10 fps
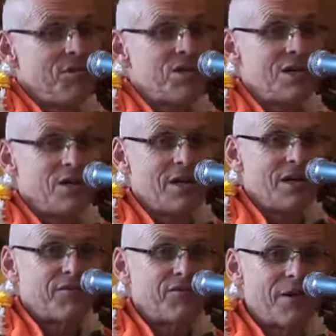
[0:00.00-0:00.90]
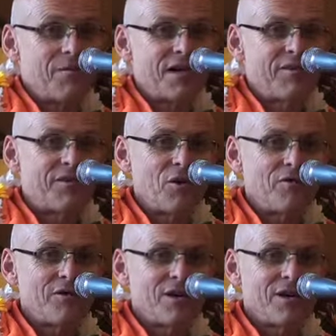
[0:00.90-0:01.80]
We still have some left
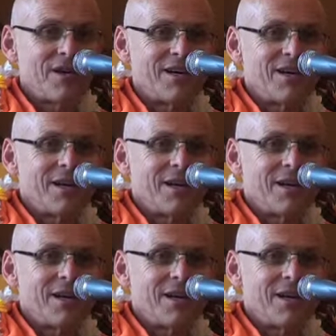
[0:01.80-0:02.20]
over.